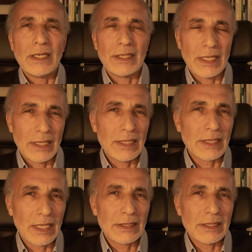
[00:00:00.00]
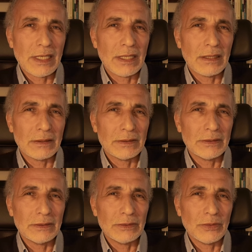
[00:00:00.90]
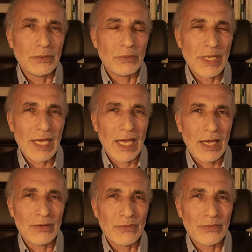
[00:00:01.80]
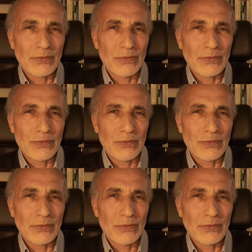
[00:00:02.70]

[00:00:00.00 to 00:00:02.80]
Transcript: And I think that uh, we have